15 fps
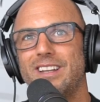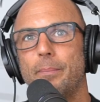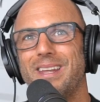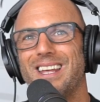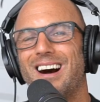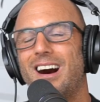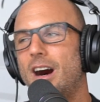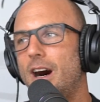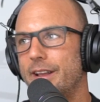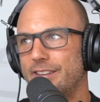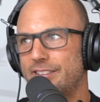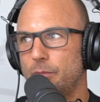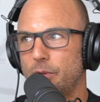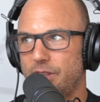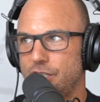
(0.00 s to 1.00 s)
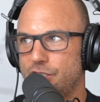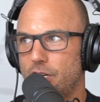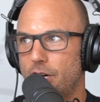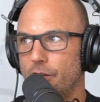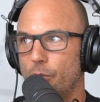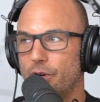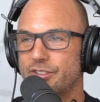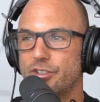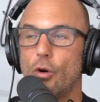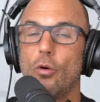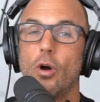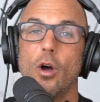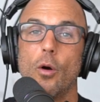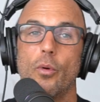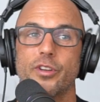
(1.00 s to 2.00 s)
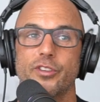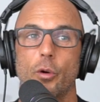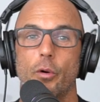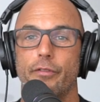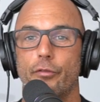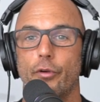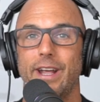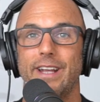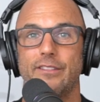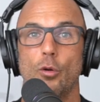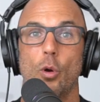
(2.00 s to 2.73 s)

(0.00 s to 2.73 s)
to be honest with each other. We're so we're so afraid to